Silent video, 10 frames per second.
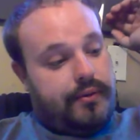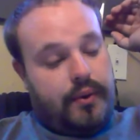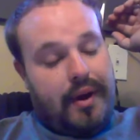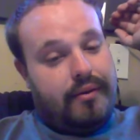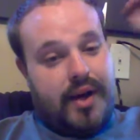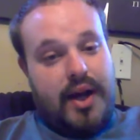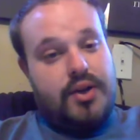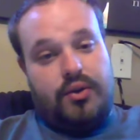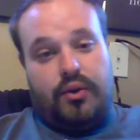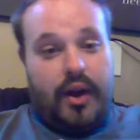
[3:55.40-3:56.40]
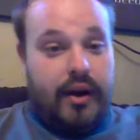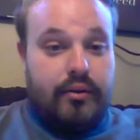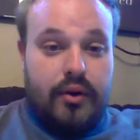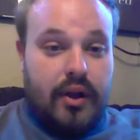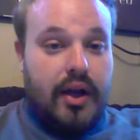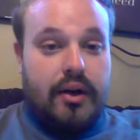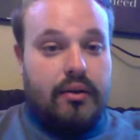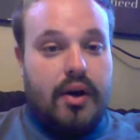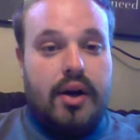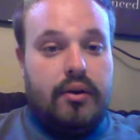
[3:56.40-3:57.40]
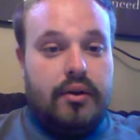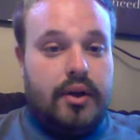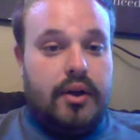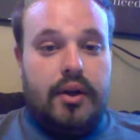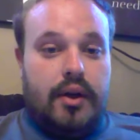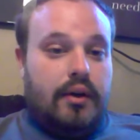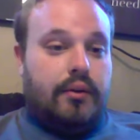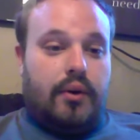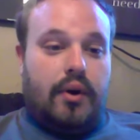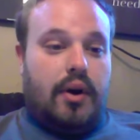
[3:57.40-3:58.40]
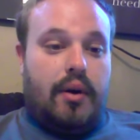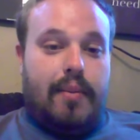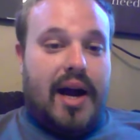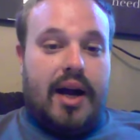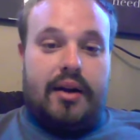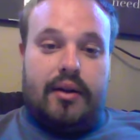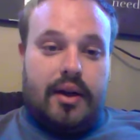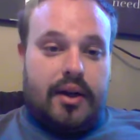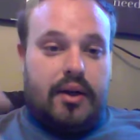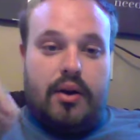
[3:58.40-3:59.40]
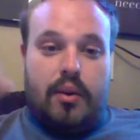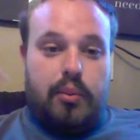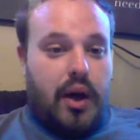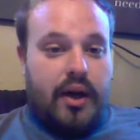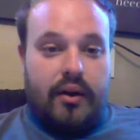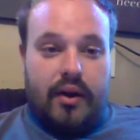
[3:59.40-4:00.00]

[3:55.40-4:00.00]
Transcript: you have an extra lever laying around for a bike, like a brake